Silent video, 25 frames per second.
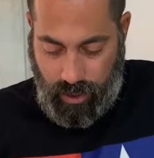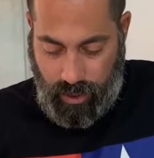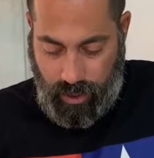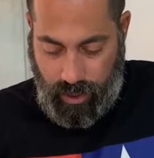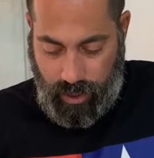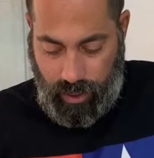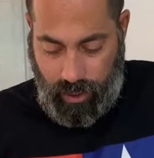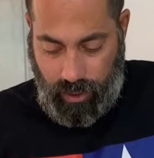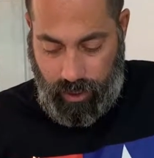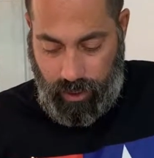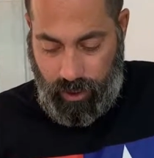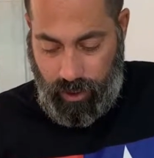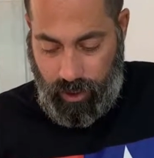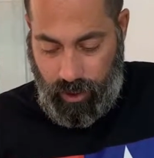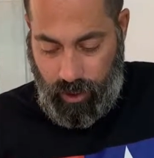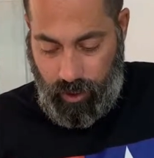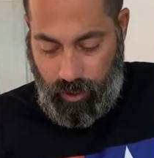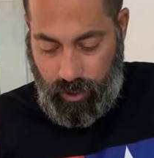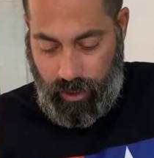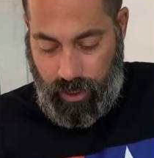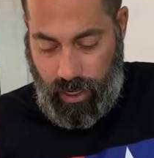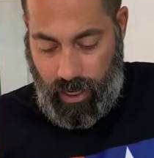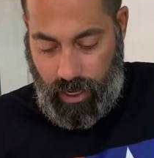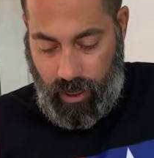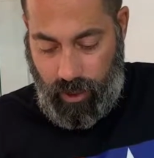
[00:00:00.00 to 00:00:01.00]
And no
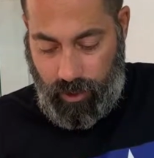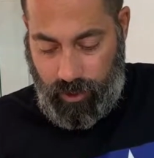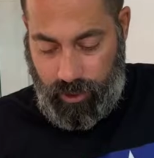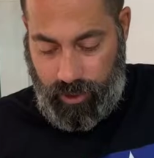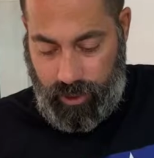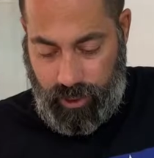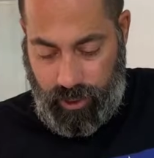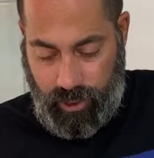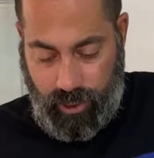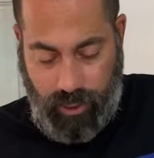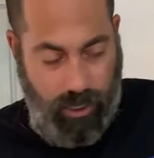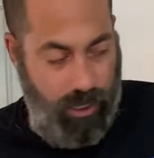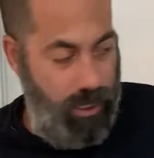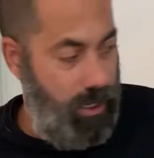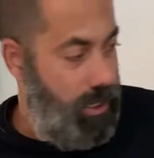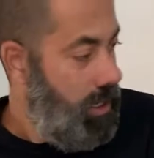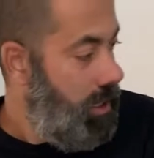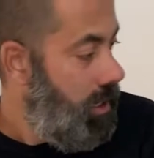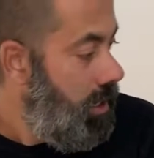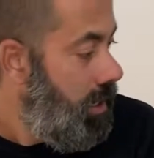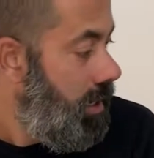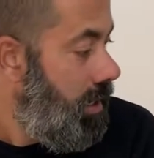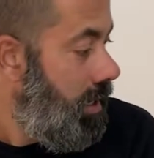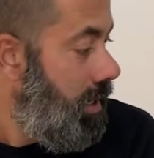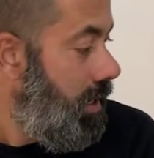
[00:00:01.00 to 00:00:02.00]
doubt,
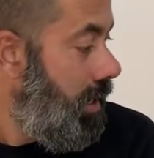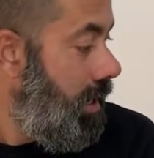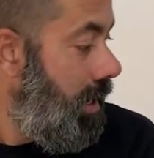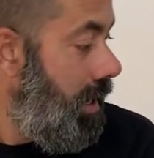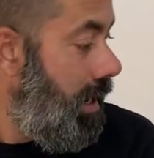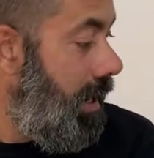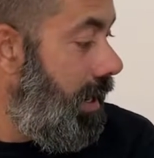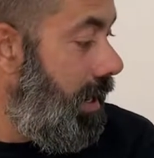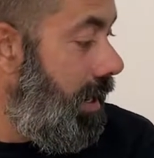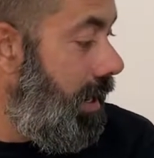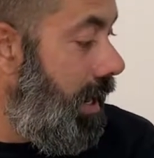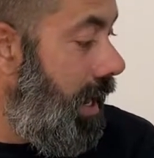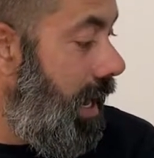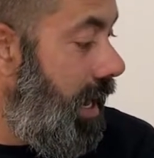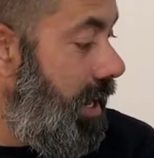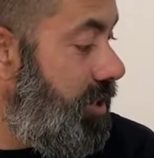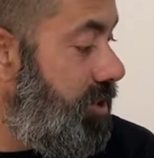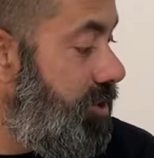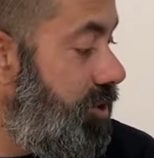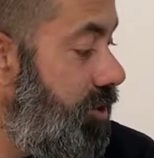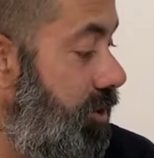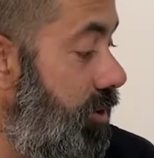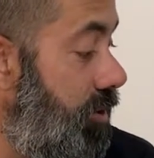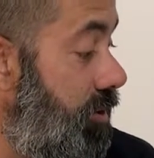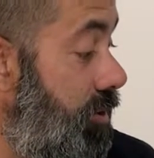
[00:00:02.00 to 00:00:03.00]

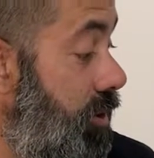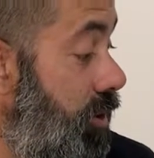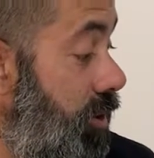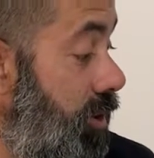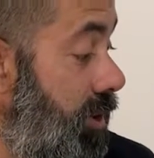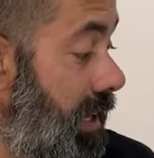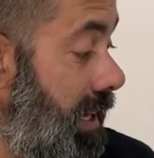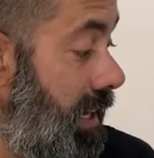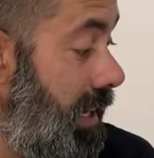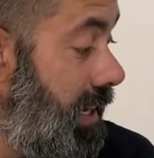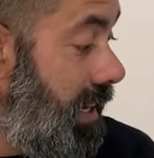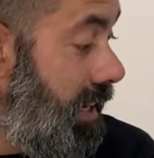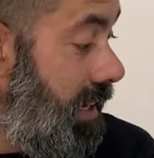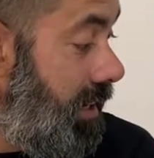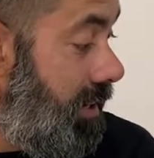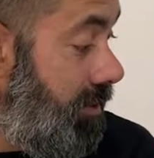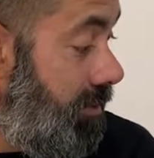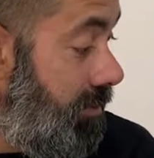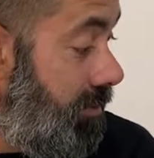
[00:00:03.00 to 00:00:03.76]
Astro, no licking.